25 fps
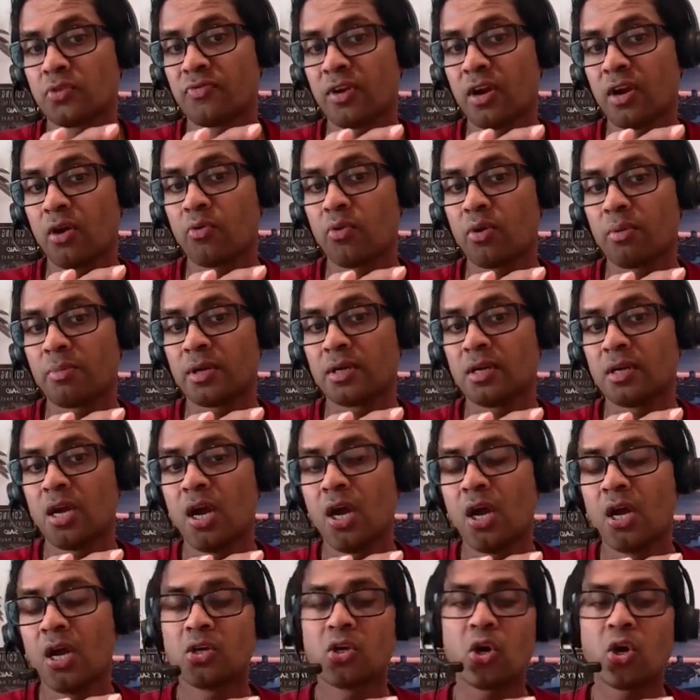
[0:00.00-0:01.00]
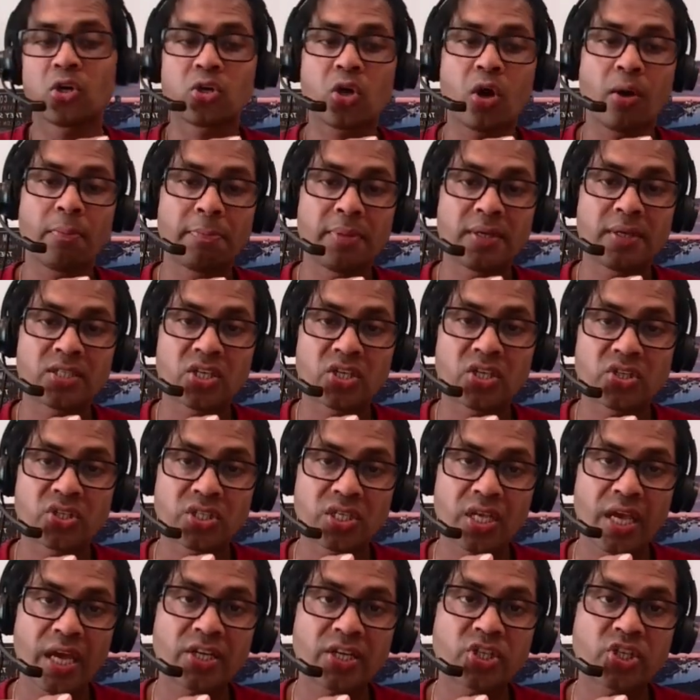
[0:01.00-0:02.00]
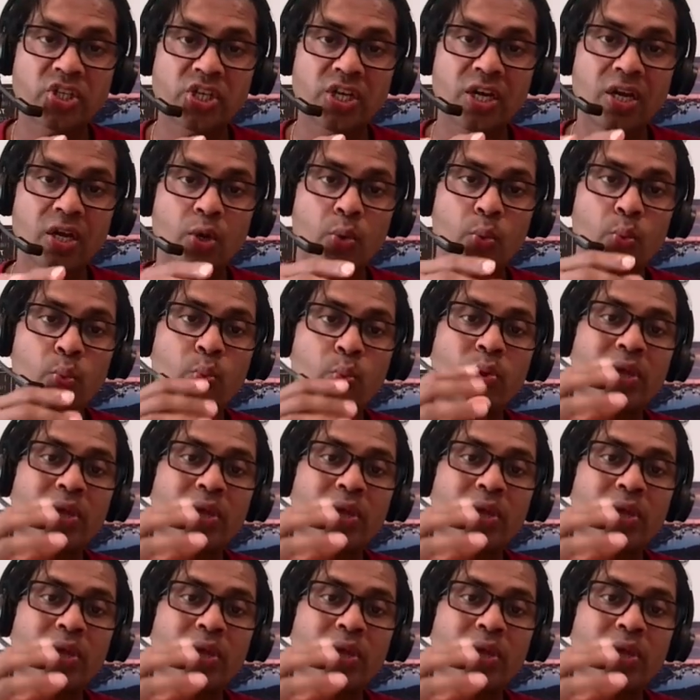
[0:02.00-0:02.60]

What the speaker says: fernandraymond.com business section